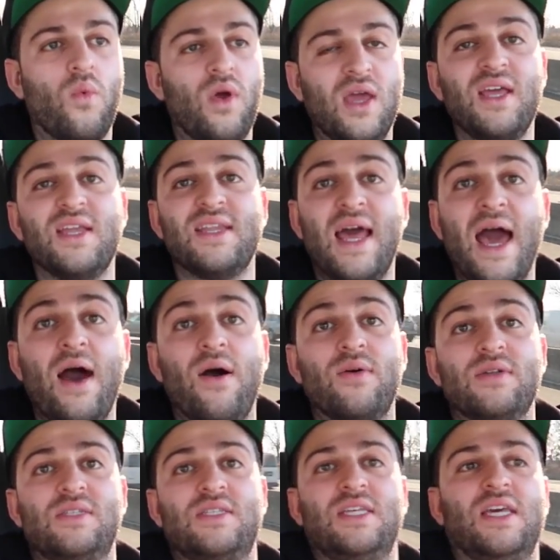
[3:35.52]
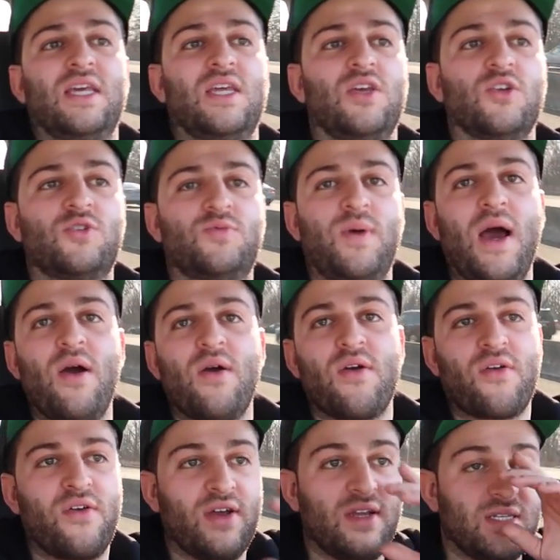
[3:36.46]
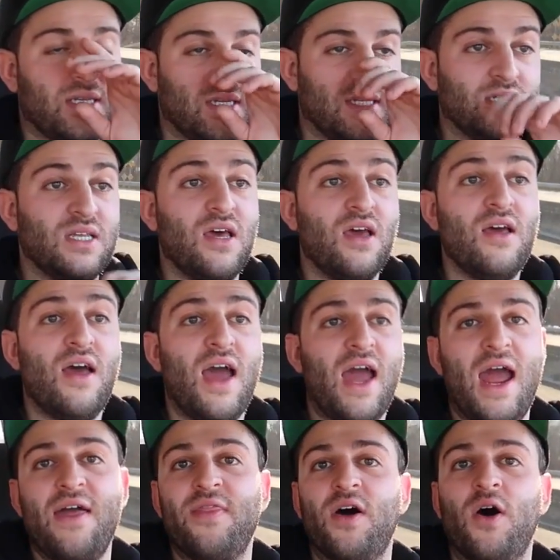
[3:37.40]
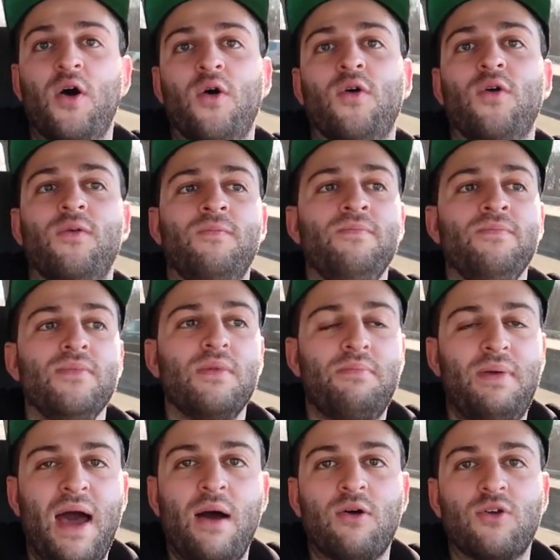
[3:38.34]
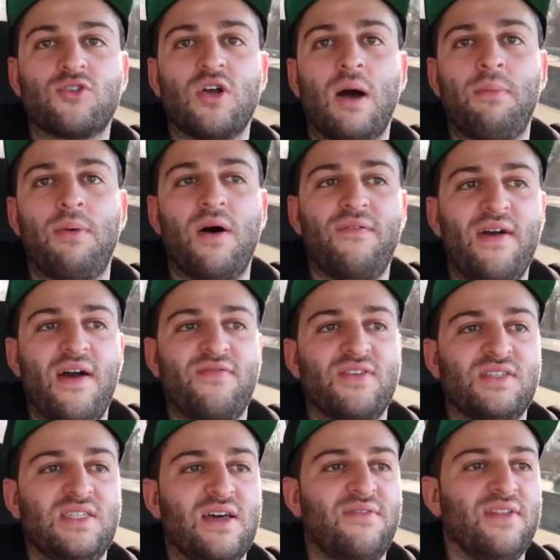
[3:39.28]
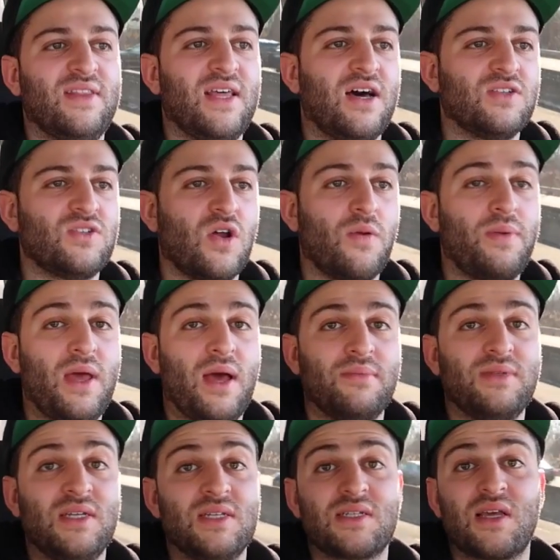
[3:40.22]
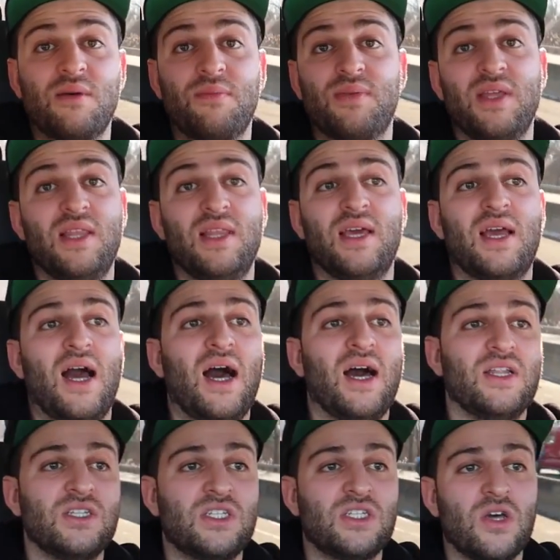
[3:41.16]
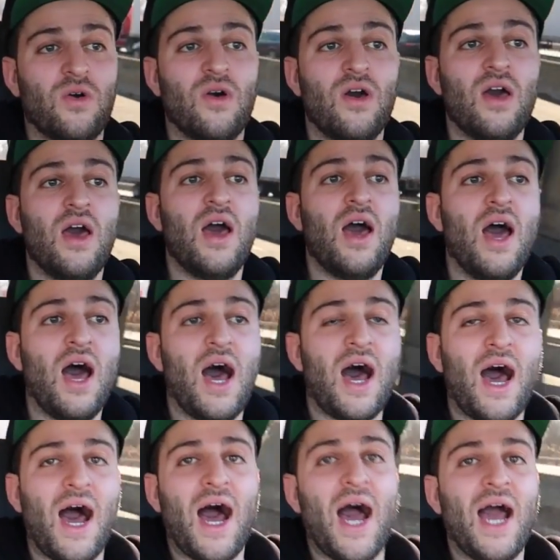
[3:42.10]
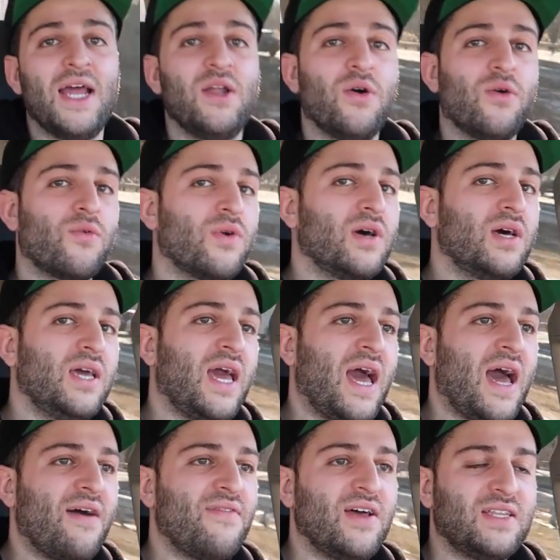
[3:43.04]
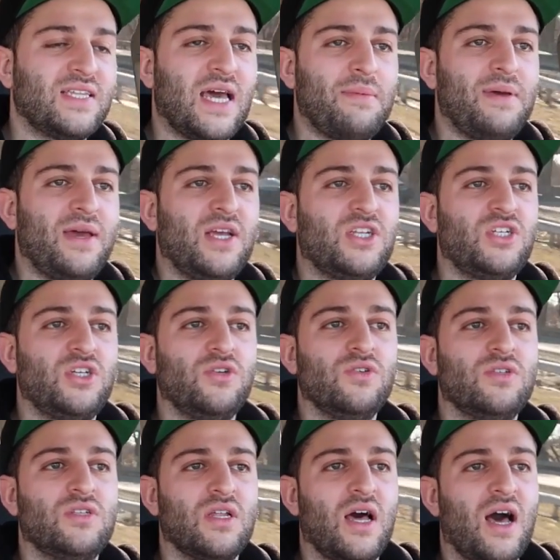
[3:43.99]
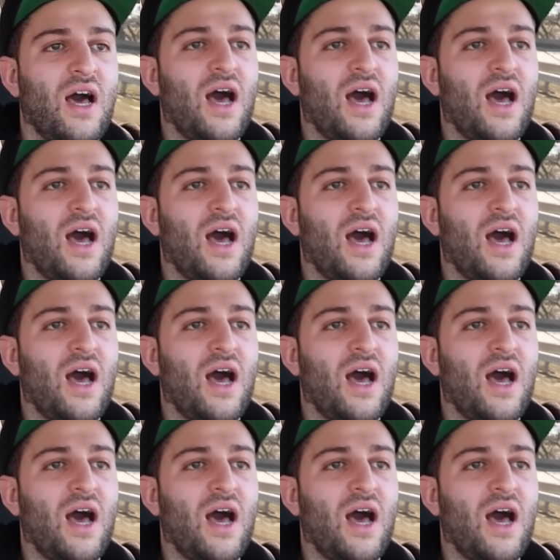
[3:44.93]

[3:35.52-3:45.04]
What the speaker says: He now is seeing huge power increases, and the whole power drop off after 7,000 RPMs is completely gone. So I don't really have that type of issues.